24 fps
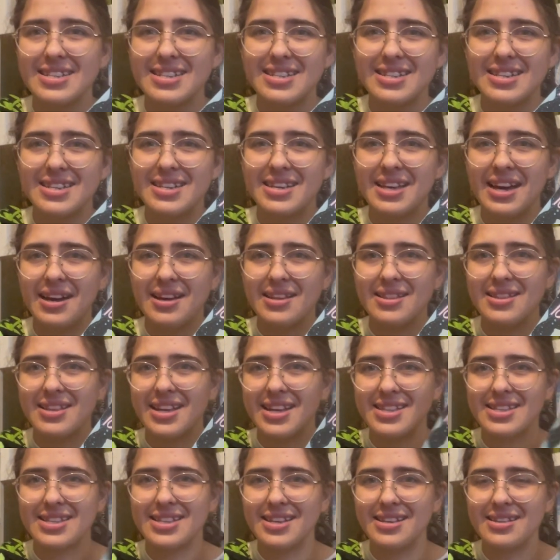Yeah,
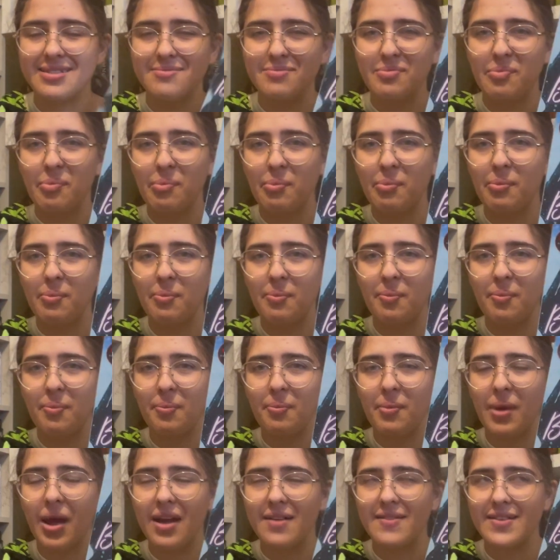that's it.
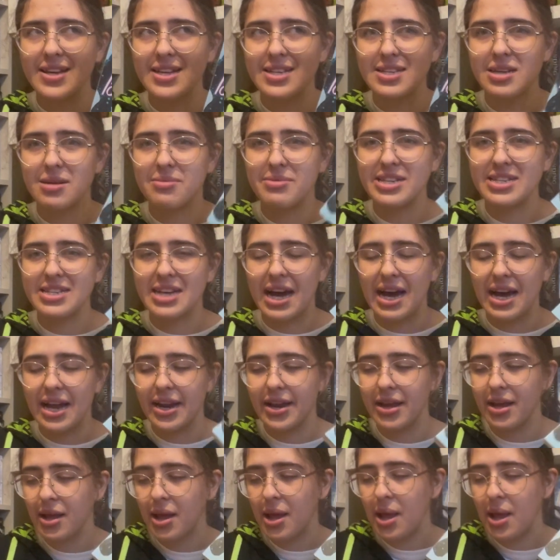I think it's gonna be sad,